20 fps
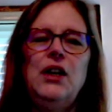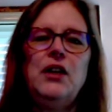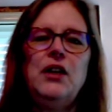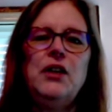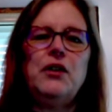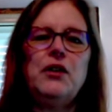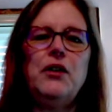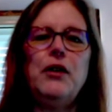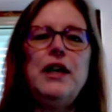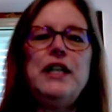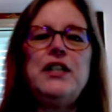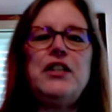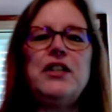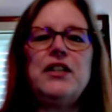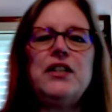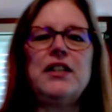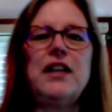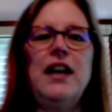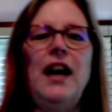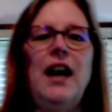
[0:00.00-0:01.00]
Gracious
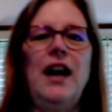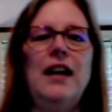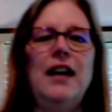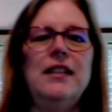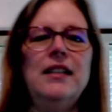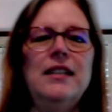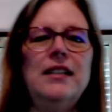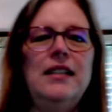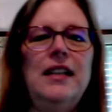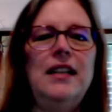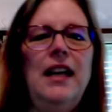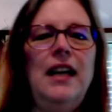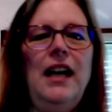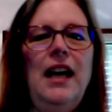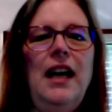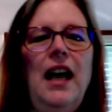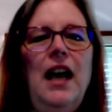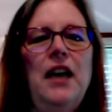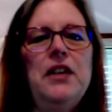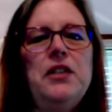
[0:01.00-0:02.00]
God,
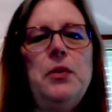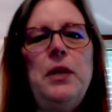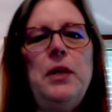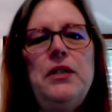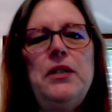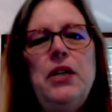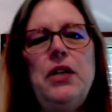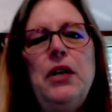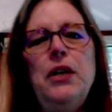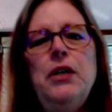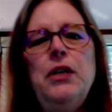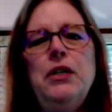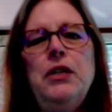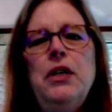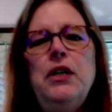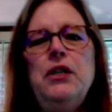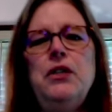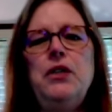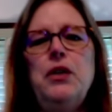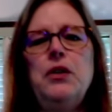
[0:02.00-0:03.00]
as we turn
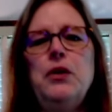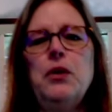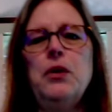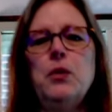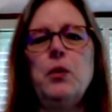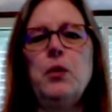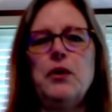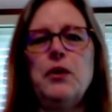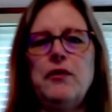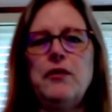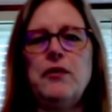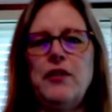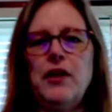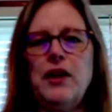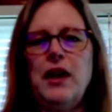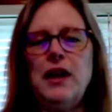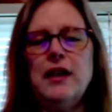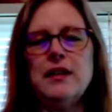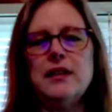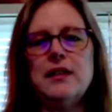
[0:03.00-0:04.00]
to your word for
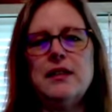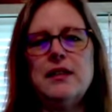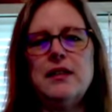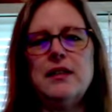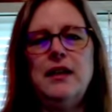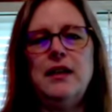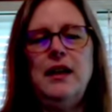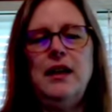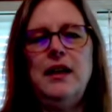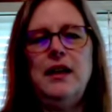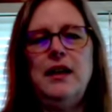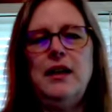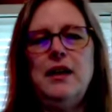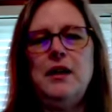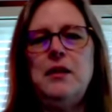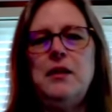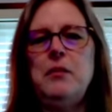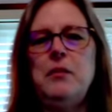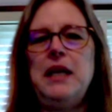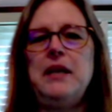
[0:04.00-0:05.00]
us,
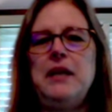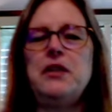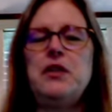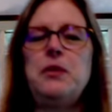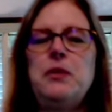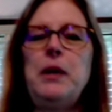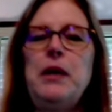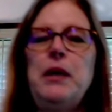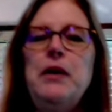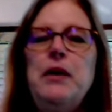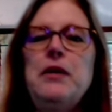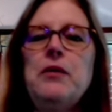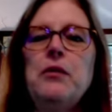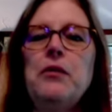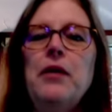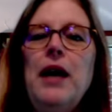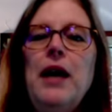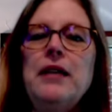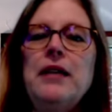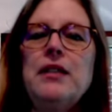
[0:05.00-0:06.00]
may the Spirit
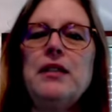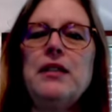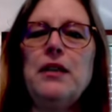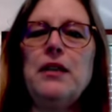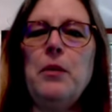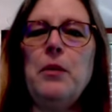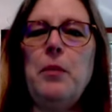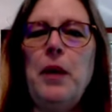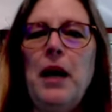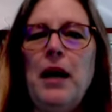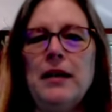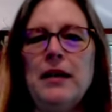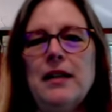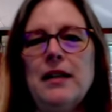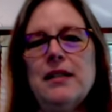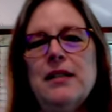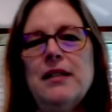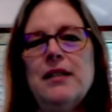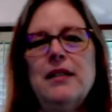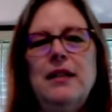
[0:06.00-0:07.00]
rest upon
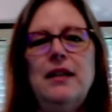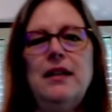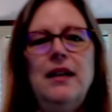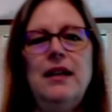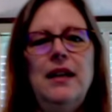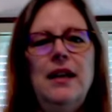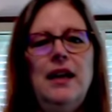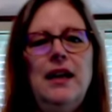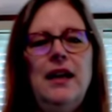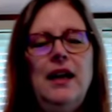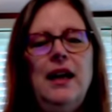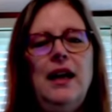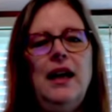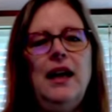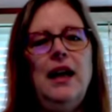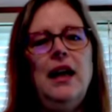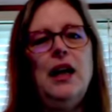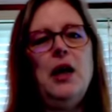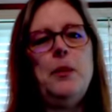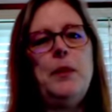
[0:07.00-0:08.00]
us.
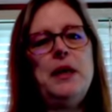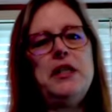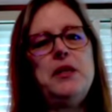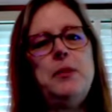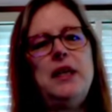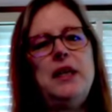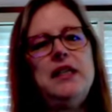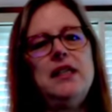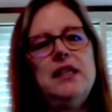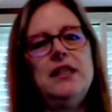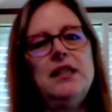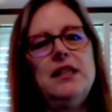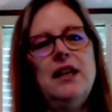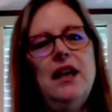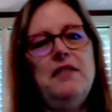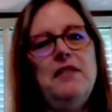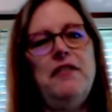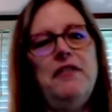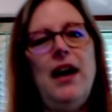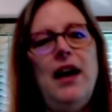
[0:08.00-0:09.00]
Help us be
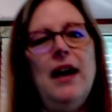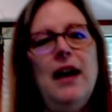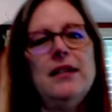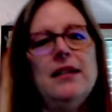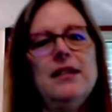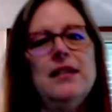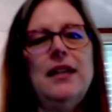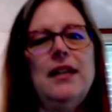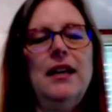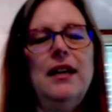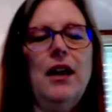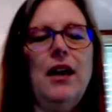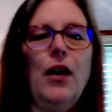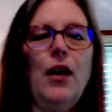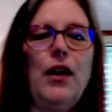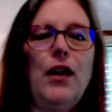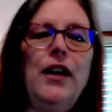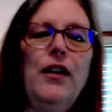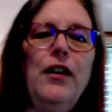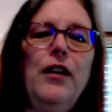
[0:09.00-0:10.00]
steadfast in our
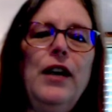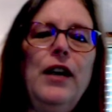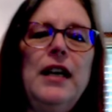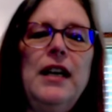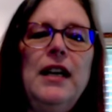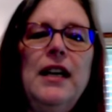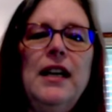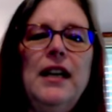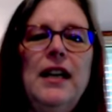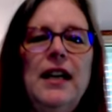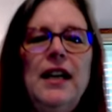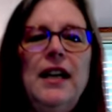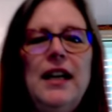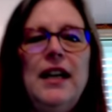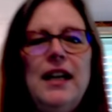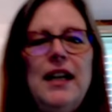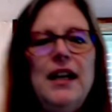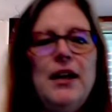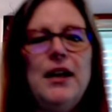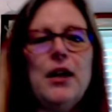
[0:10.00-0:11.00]
hearing,
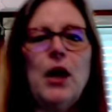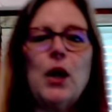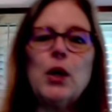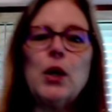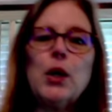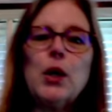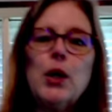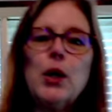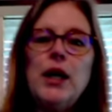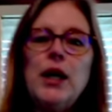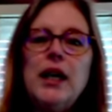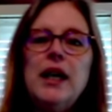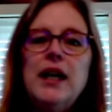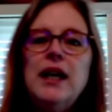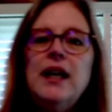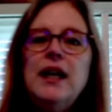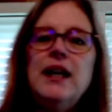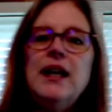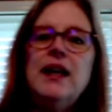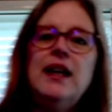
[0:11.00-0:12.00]
in our learning,
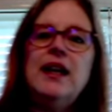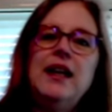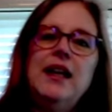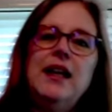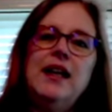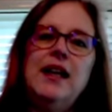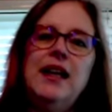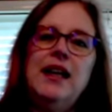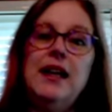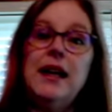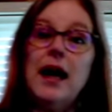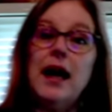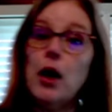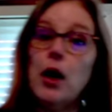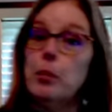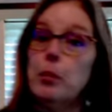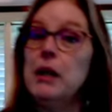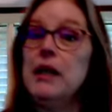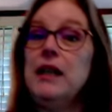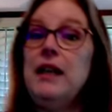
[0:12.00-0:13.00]
in our
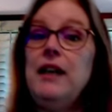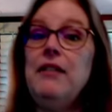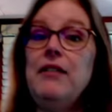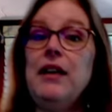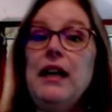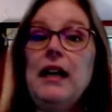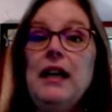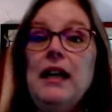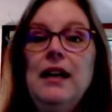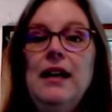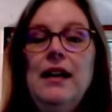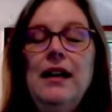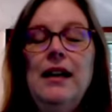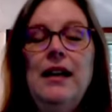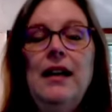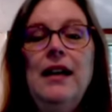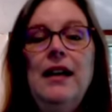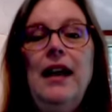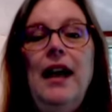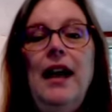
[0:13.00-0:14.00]
believing,
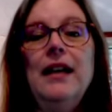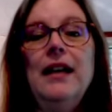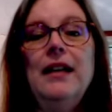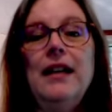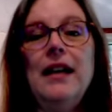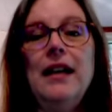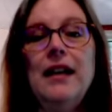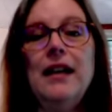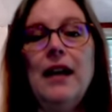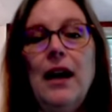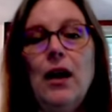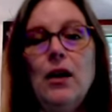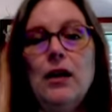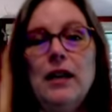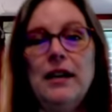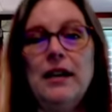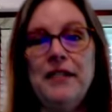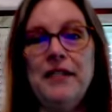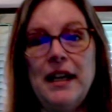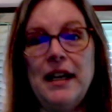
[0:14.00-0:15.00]
and in our
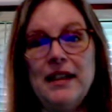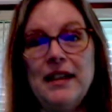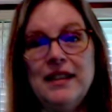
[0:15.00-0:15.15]
living.